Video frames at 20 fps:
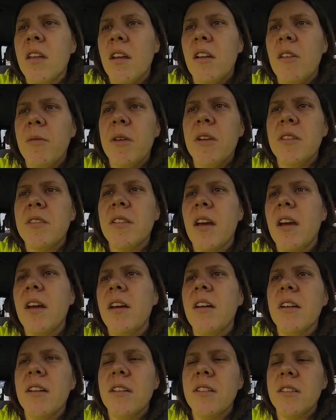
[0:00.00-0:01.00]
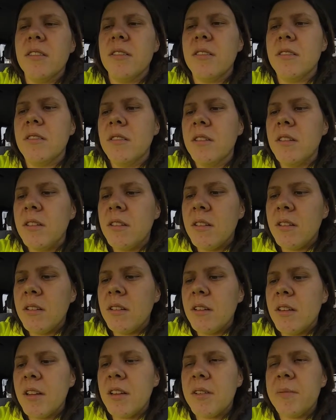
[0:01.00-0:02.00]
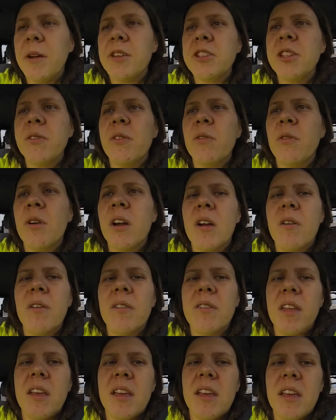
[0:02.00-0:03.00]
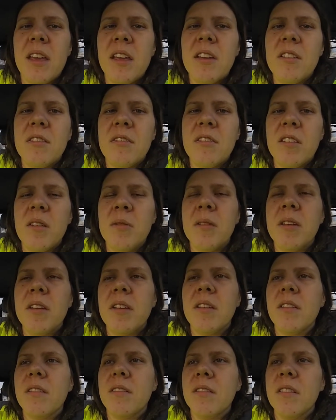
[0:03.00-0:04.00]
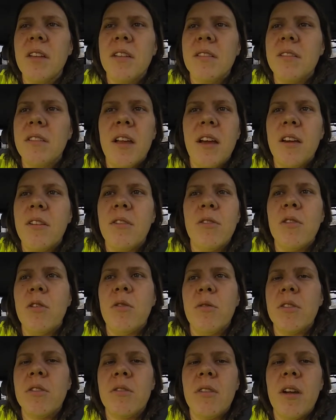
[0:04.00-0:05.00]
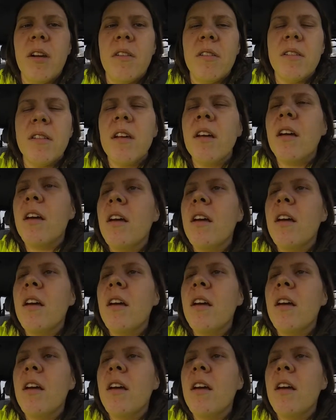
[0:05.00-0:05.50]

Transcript: Everybody's tired, and especially if you're working with like kids or something, then yeah, I don't go for 3 hours.